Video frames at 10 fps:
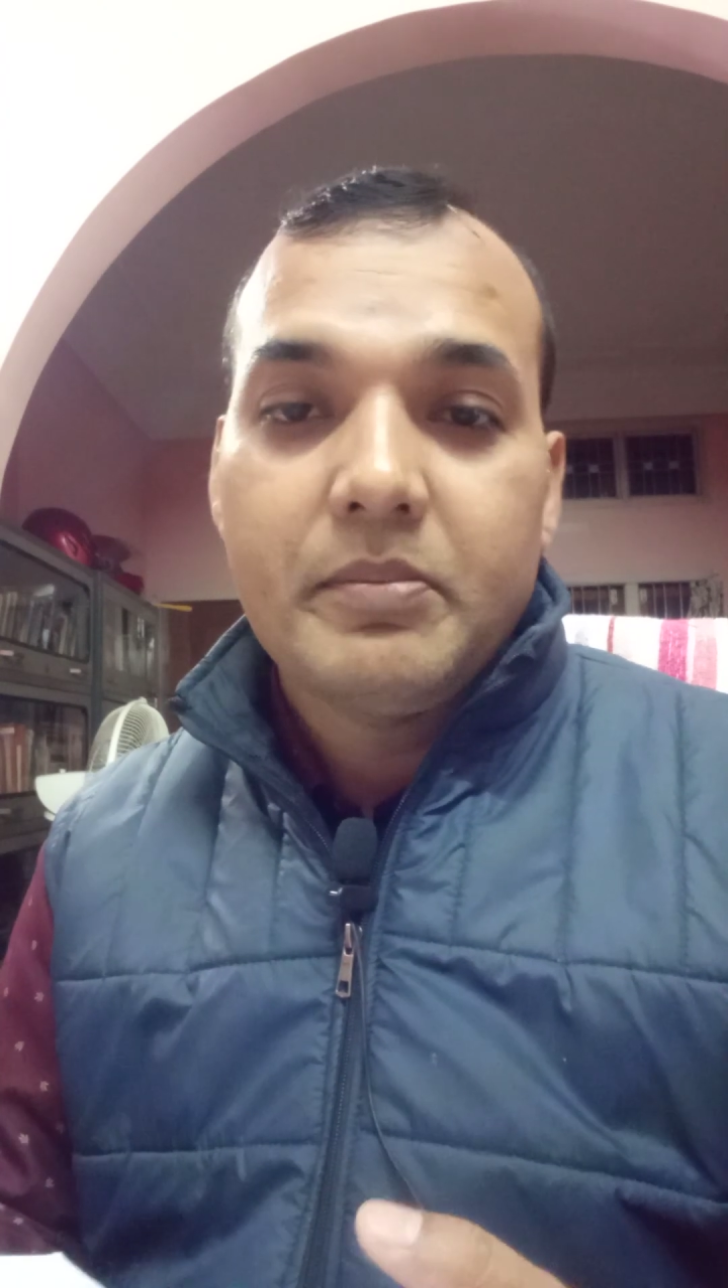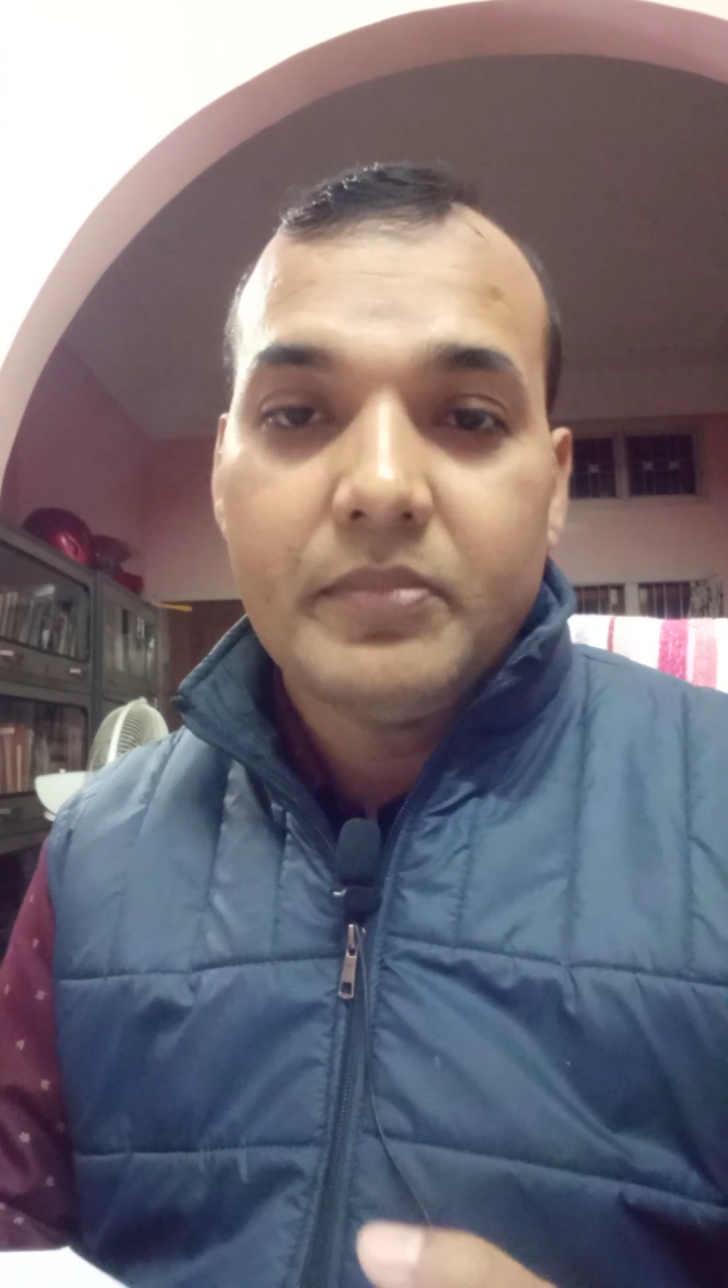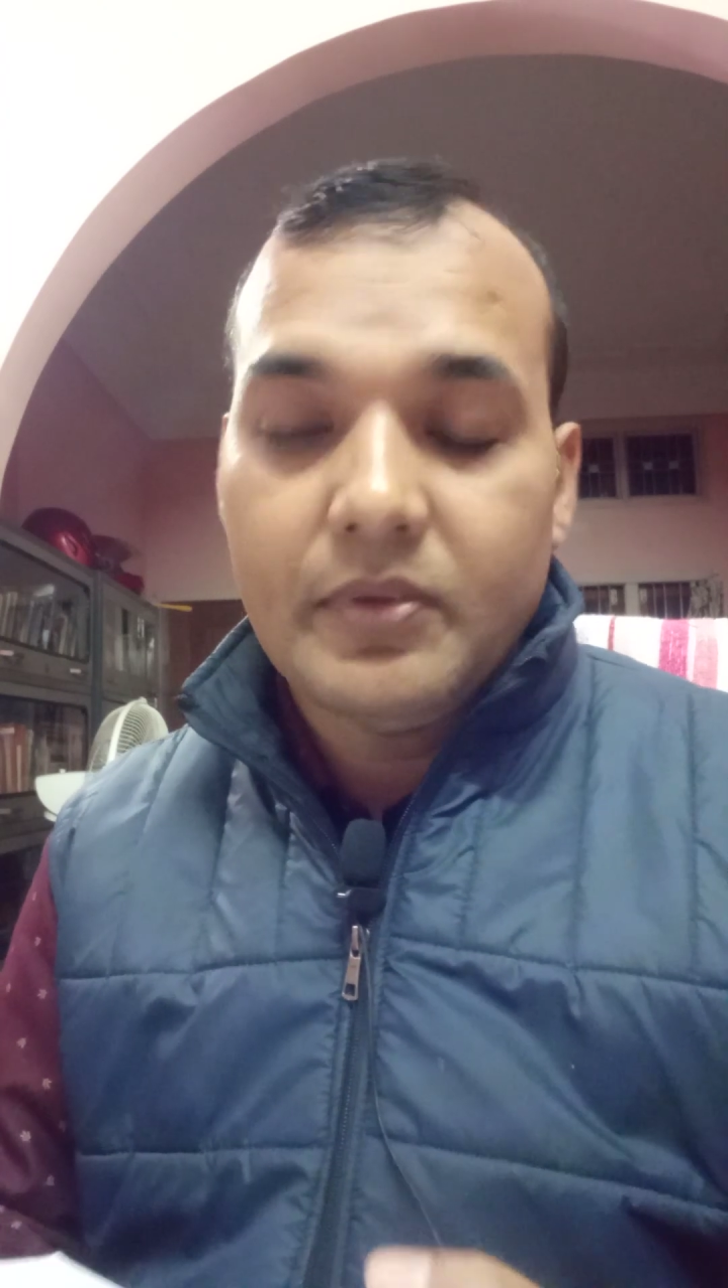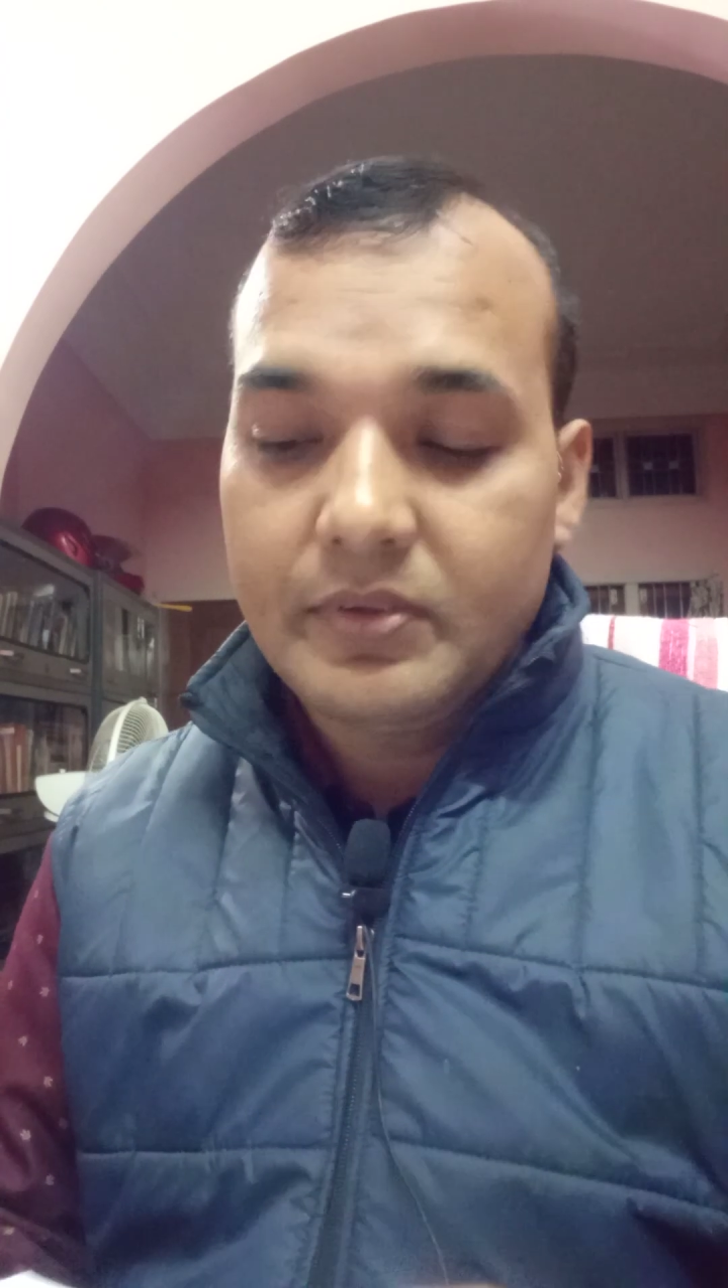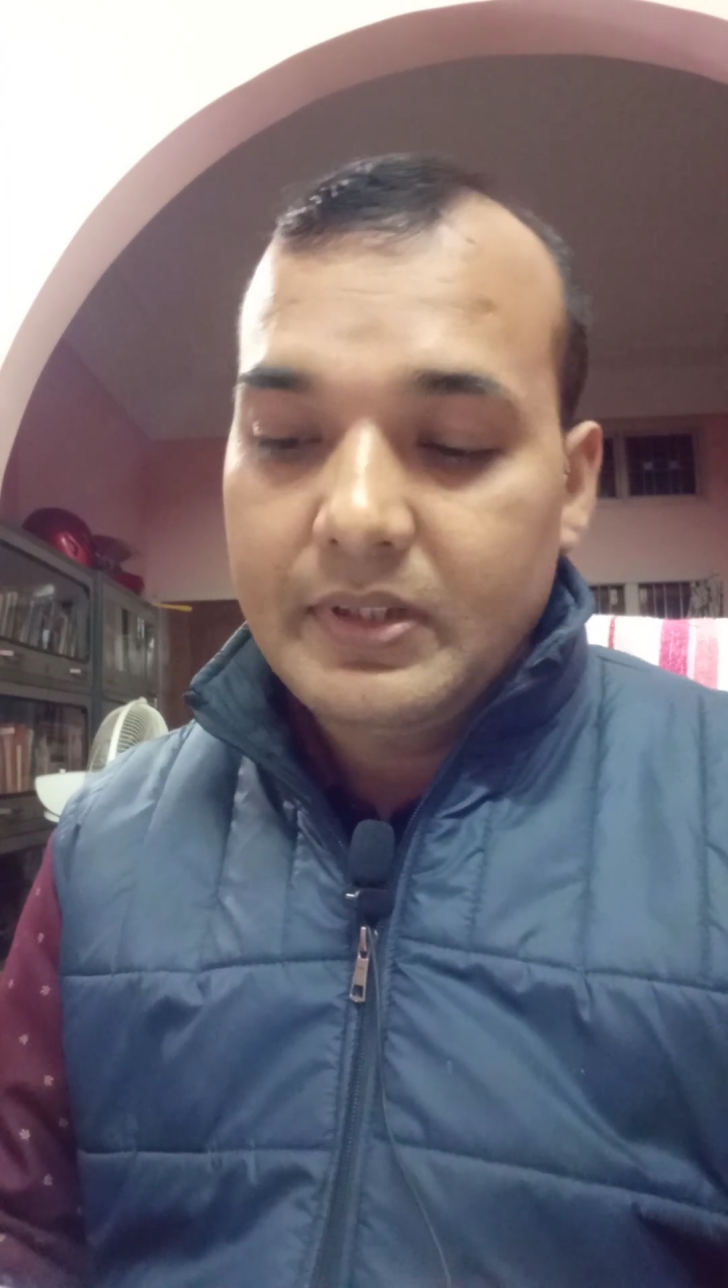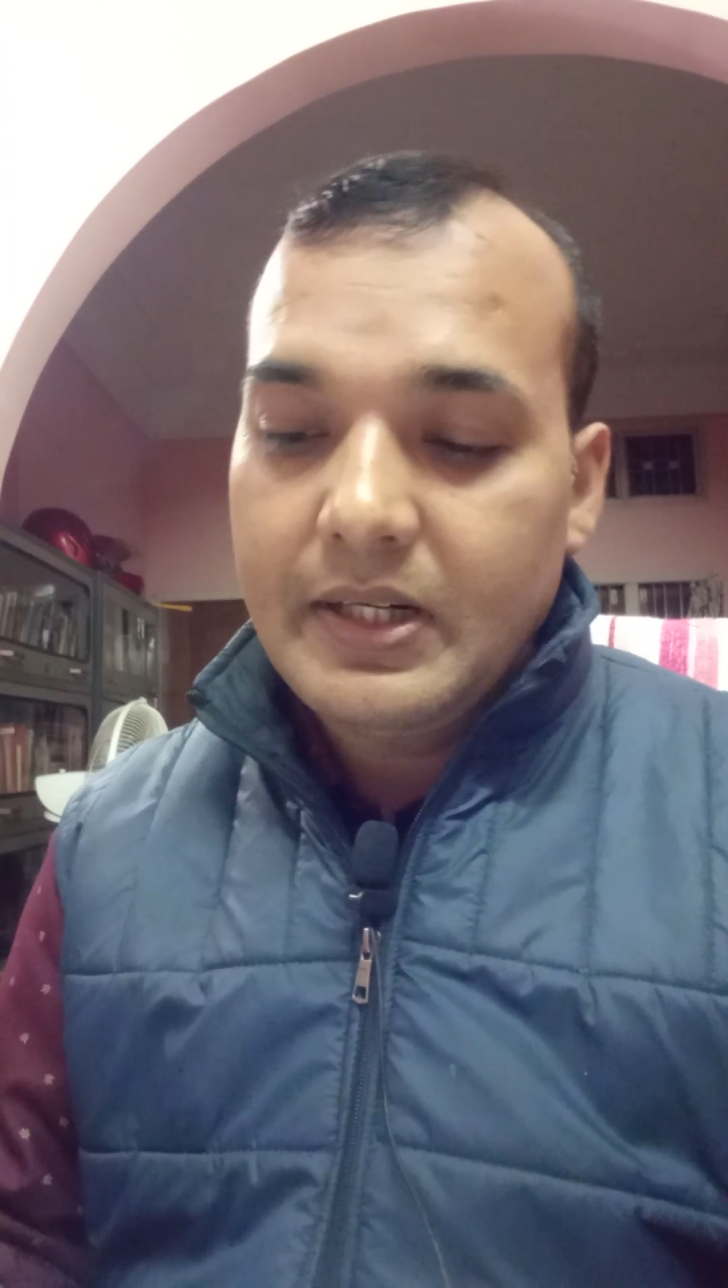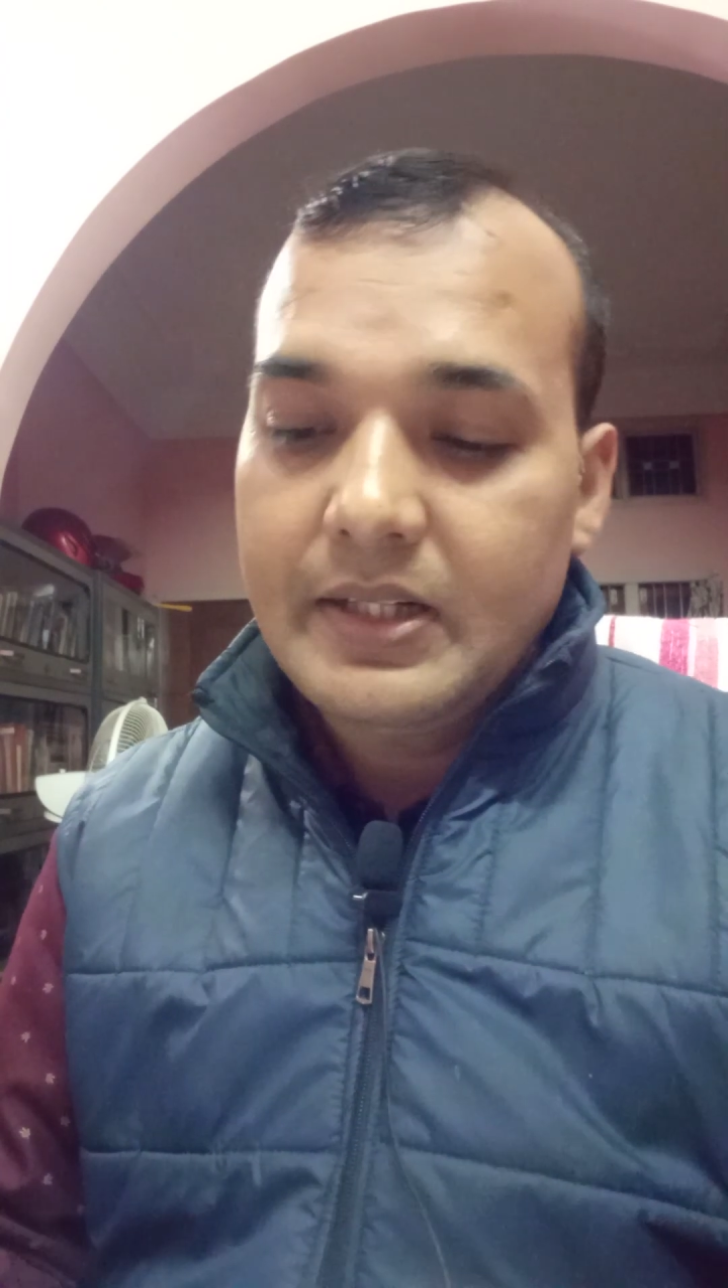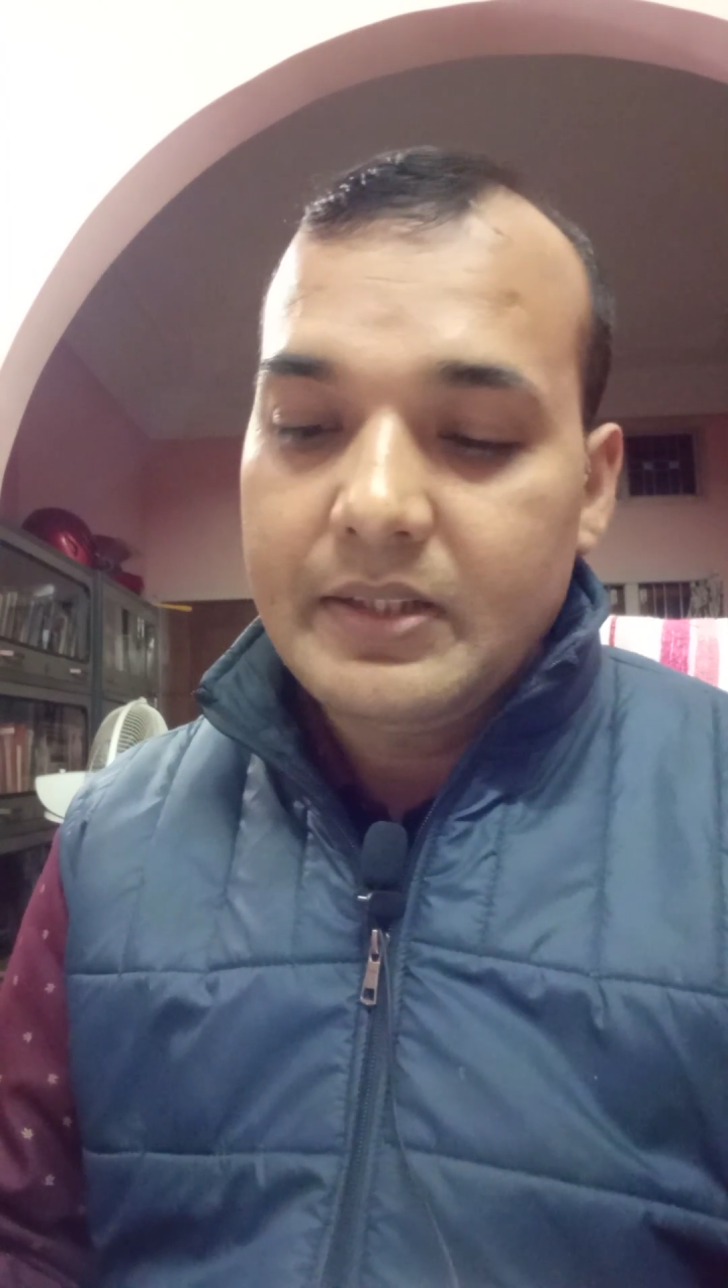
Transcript: both are